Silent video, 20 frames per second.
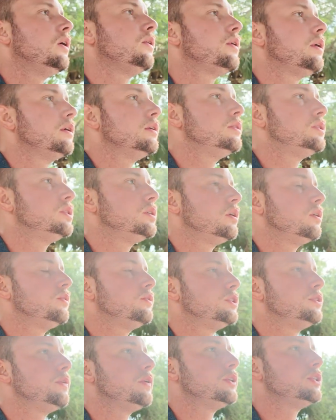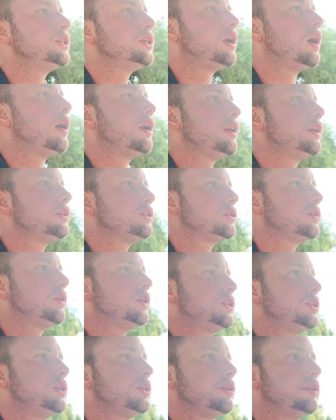Okay, so as far as the audience
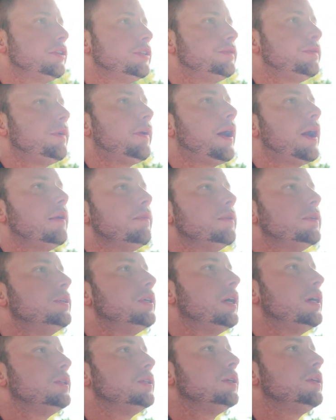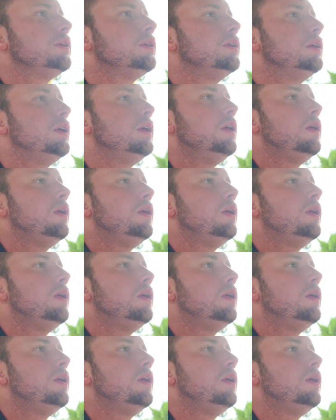question goes for advertising,